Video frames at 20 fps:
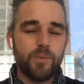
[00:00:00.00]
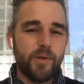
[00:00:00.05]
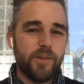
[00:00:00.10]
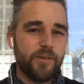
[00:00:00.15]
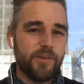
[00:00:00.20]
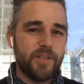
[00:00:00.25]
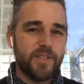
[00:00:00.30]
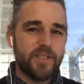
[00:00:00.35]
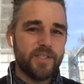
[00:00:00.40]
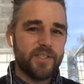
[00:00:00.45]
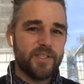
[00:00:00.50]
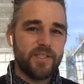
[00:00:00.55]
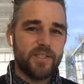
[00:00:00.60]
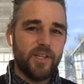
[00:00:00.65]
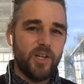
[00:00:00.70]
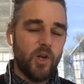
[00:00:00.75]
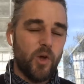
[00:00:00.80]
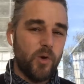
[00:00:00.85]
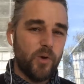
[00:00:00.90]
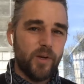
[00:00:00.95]
whether it's
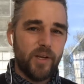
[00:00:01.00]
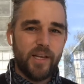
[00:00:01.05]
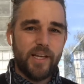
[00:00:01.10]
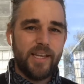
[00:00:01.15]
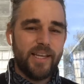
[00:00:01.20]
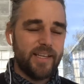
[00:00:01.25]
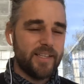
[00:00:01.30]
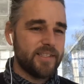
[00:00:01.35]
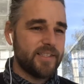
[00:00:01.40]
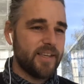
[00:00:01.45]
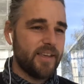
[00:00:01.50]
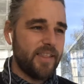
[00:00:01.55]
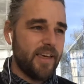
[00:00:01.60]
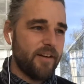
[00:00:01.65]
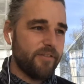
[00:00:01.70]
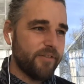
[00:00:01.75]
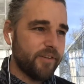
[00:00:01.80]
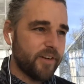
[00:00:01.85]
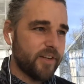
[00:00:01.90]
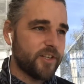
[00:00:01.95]
locally in South
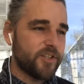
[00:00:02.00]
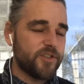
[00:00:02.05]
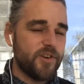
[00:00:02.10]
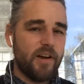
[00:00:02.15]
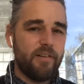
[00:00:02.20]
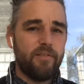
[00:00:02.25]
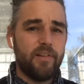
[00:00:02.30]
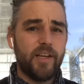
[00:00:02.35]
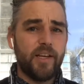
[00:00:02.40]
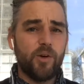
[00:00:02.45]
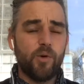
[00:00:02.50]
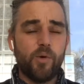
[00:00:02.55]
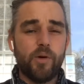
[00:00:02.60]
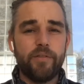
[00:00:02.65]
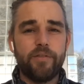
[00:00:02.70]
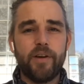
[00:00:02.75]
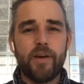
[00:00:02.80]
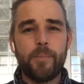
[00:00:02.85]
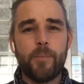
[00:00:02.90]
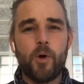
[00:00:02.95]
Africa traveling or
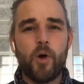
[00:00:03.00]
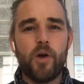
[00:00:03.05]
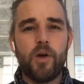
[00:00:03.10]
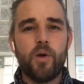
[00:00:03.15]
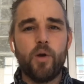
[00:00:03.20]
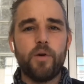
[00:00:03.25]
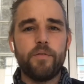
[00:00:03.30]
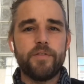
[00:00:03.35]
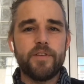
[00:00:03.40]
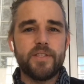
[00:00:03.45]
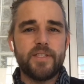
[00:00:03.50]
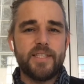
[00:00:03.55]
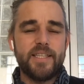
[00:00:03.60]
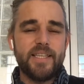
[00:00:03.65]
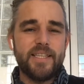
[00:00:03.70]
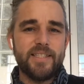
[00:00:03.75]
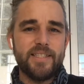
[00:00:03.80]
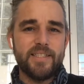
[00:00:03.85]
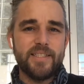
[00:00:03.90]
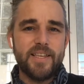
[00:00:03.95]
if I'm going
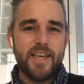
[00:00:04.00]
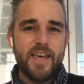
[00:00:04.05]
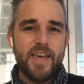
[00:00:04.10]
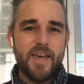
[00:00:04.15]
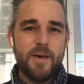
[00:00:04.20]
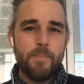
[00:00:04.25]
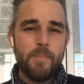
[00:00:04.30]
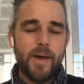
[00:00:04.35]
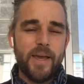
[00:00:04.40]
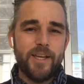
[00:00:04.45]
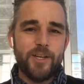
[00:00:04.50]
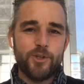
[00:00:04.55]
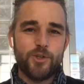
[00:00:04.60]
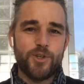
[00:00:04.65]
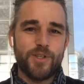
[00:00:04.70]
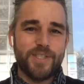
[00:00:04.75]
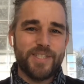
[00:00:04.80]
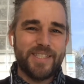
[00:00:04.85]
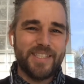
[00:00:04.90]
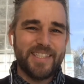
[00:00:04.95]
overseas, my
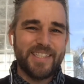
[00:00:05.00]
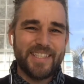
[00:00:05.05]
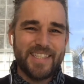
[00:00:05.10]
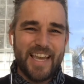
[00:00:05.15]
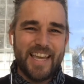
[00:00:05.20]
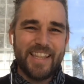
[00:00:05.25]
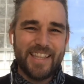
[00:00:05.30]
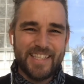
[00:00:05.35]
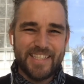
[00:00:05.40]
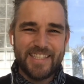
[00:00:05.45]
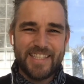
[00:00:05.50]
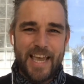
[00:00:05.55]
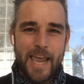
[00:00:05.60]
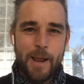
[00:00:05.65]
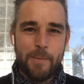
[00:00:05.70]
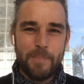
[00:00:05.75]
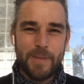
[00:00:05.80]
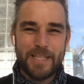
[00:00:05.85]
interests stay the same.